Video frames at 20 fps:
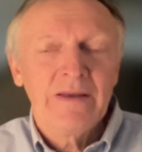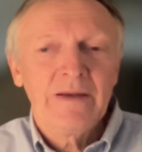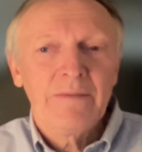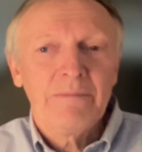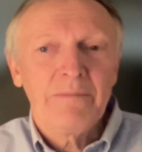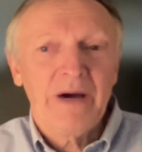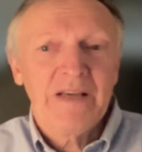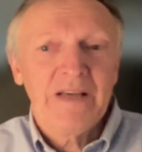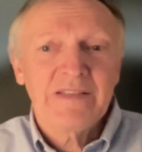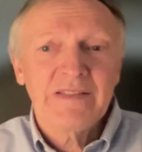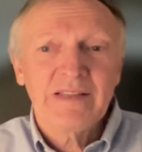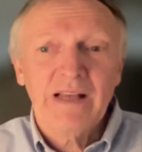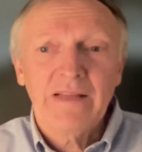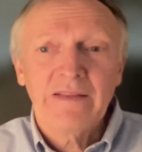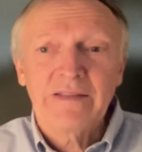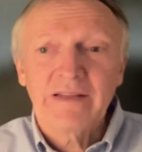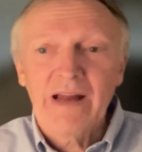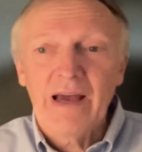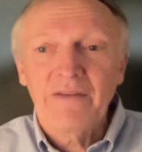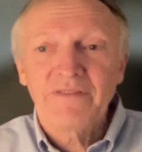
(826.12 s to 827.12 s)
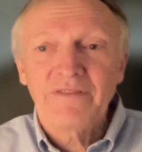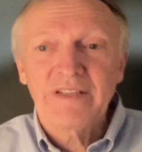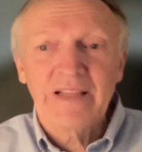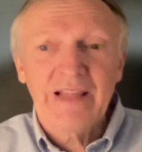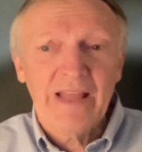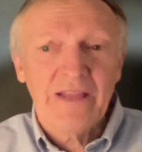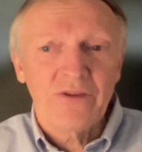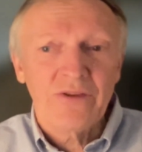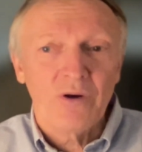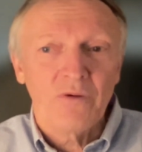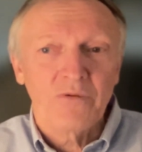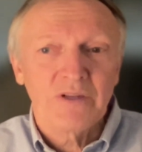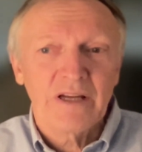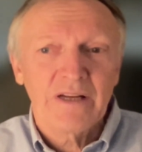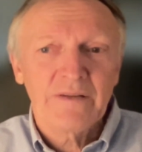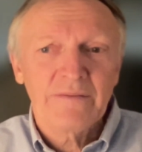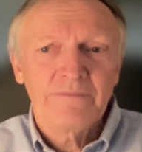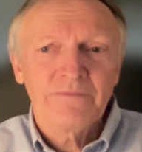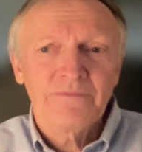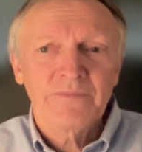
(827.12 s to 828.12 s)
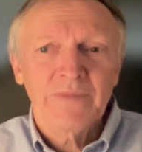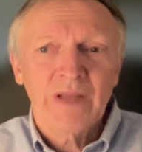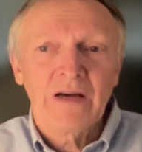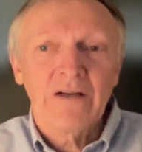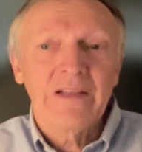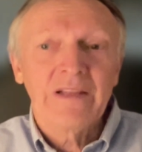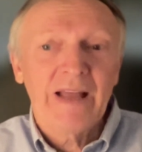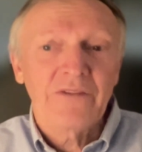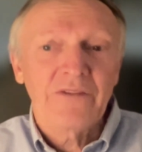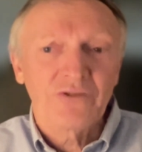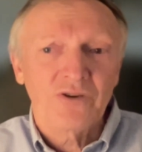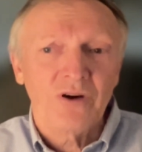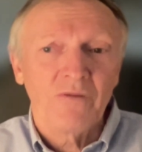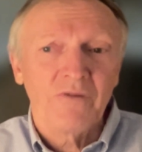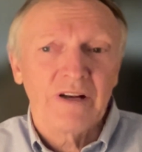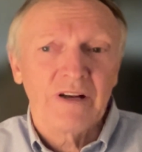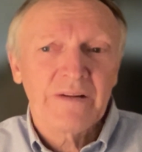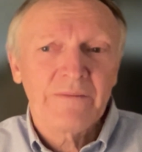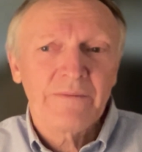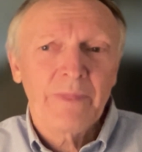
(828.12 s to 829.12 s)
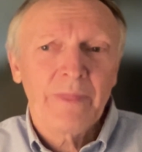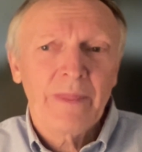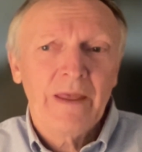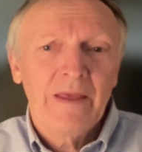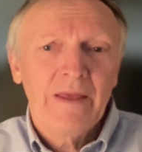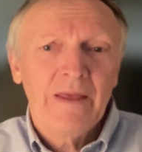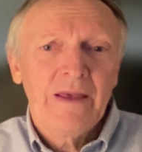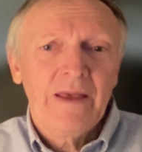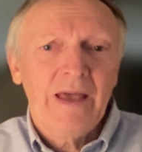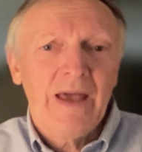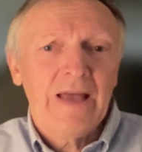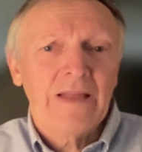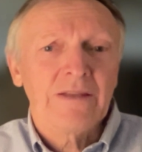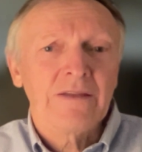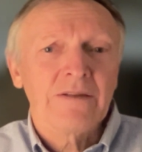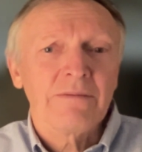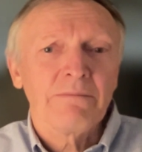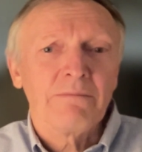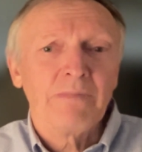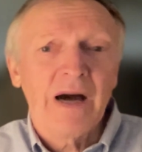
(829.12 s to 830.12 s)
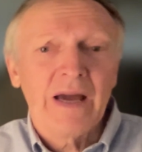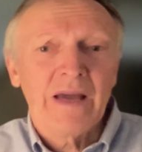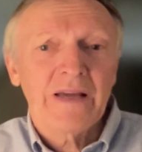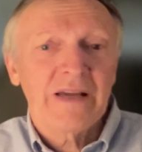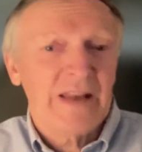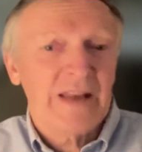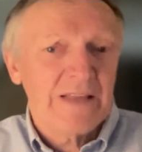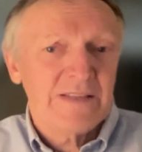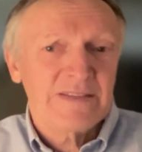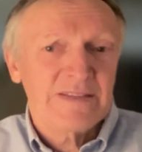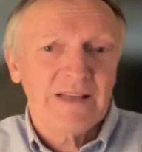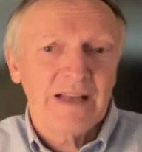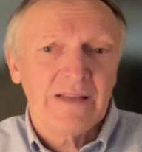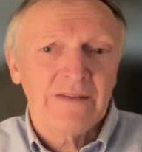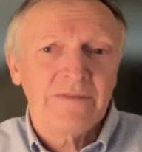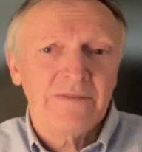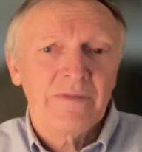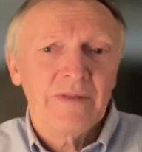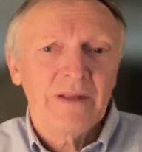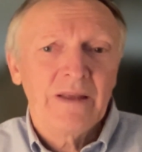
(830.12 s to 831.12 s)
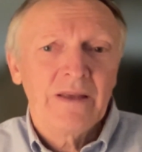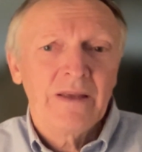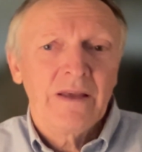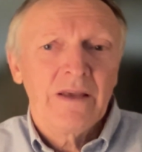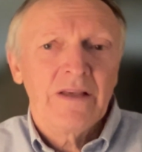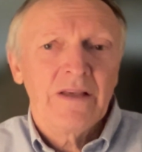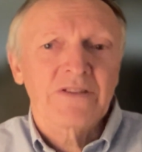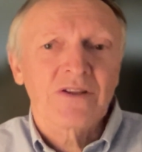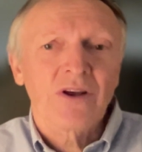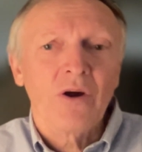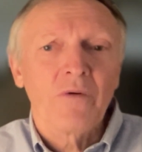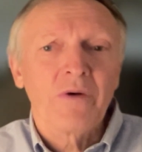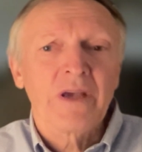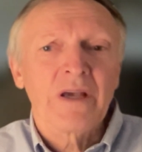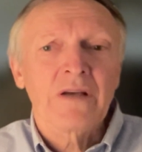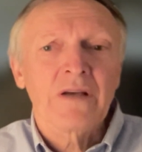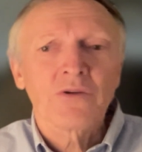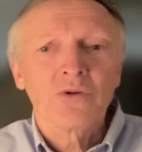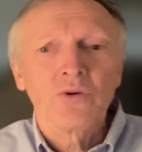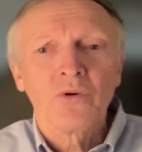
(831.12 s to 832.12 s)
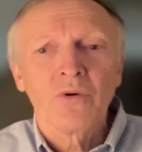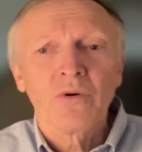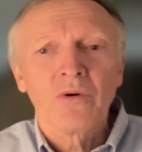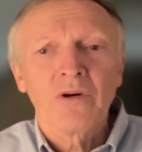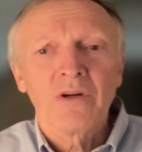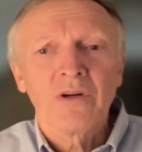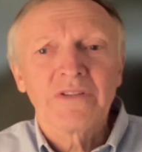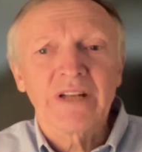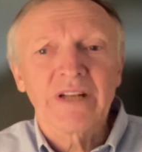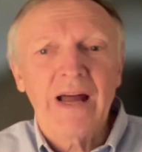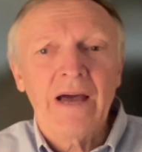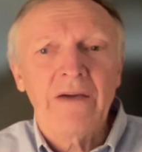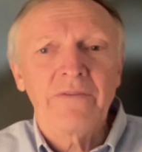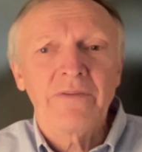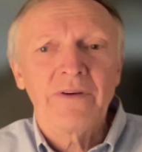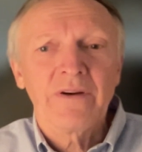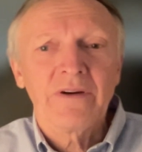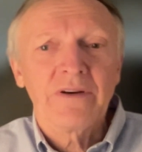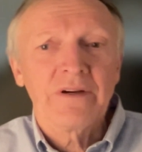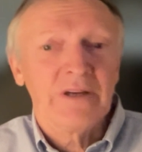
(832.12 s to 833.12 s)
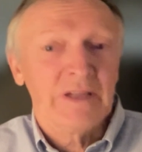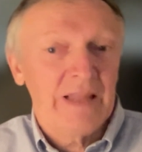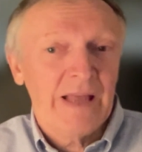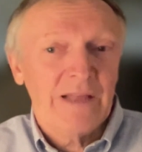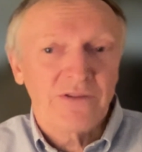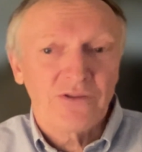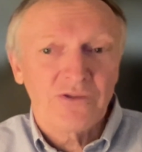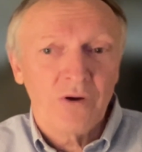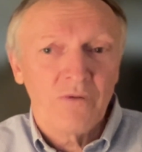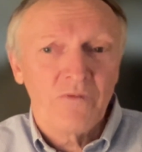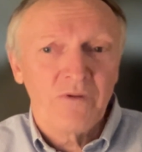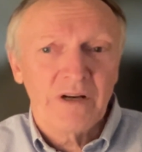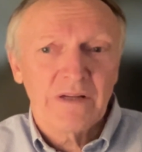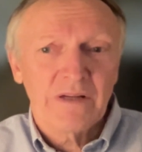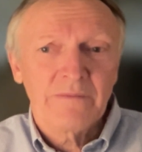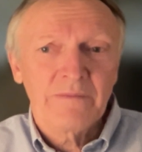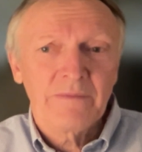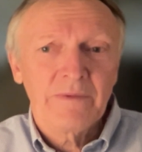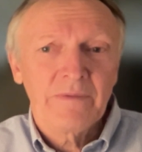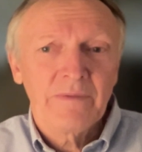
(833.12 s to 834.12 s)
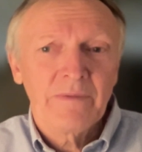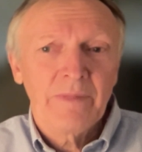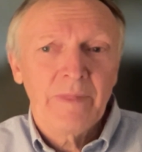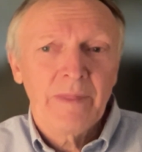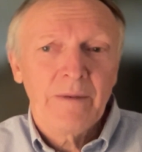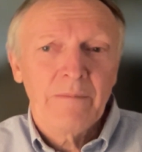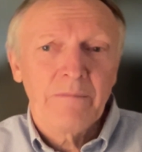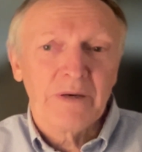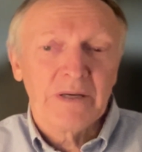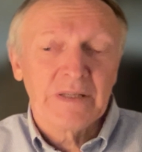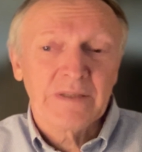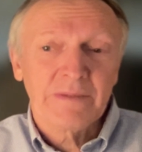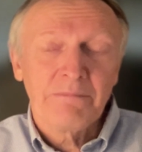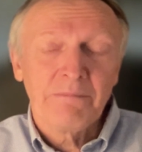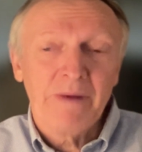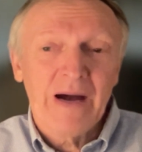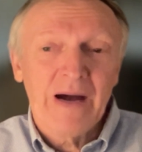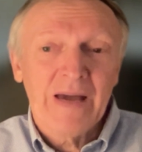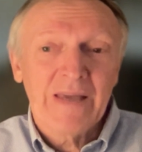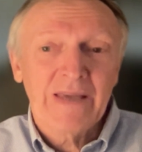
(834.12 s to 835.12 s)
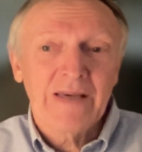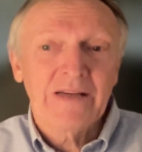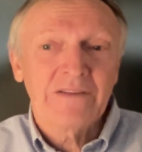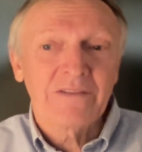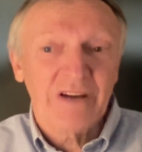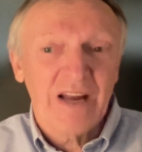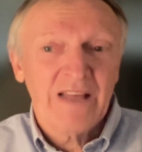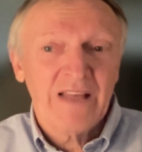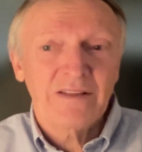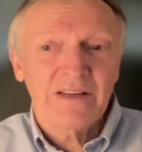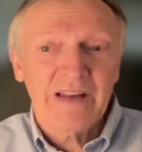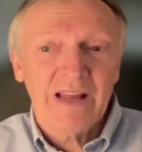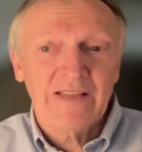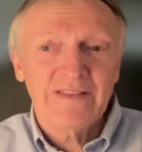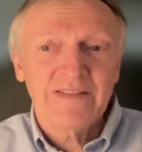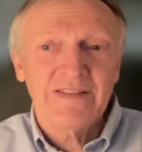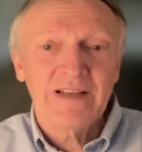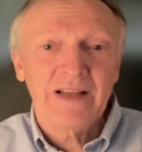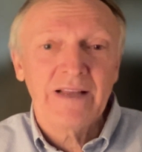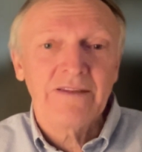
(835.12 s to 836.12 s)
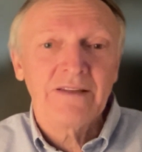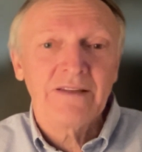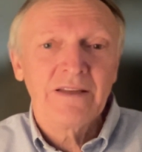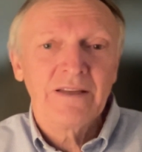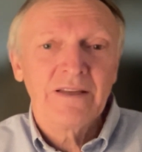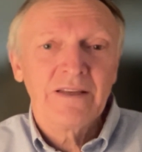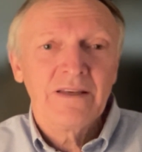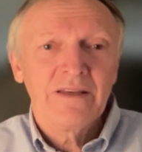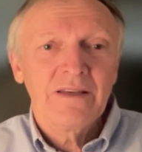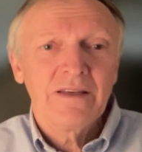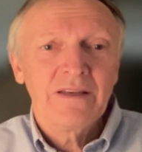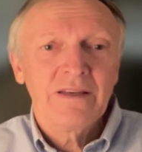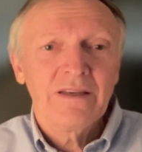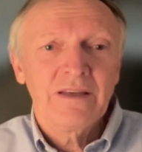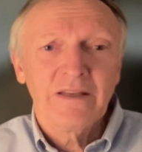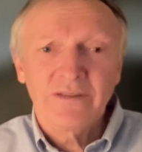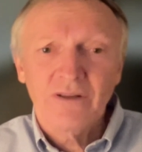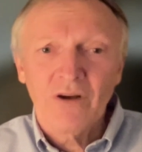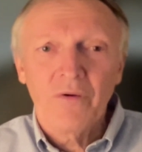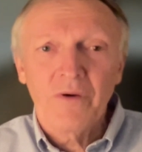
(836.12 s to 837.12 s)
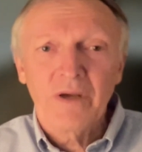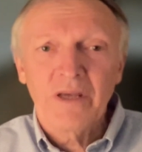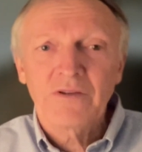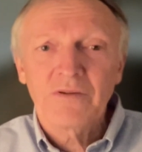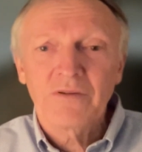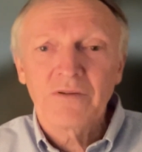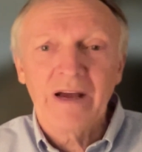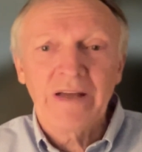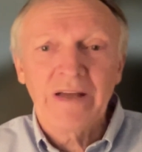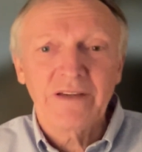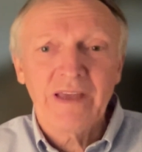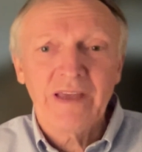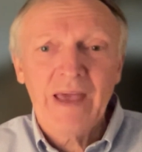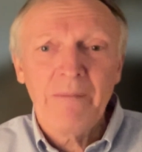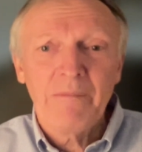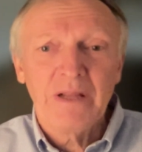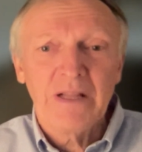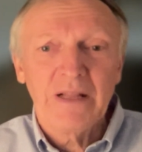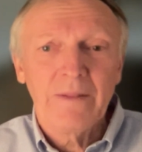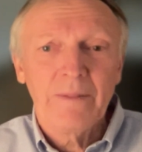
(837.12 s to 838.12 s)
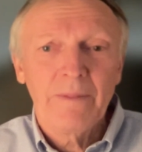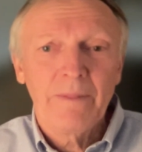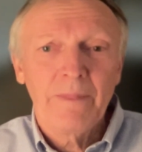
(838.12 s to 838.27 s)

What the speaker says: My son drives a Land Rover, and my grandson is going to drive a Land Rover. But my grandson is going to ride a camel."